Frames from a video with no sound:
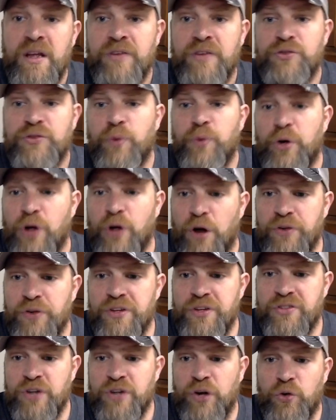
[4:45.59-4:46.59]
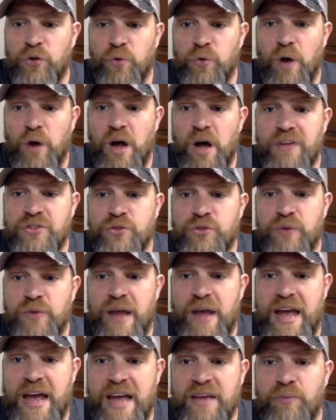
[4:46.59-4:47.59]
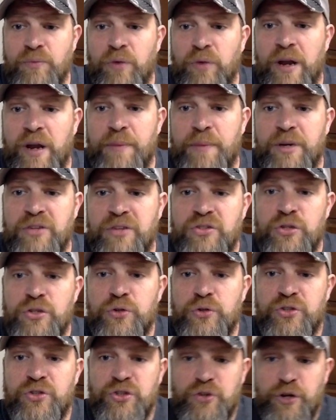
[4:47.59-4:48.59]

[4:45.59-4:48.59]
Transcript: So we're calling this our cross drag, and what I'm going to do is,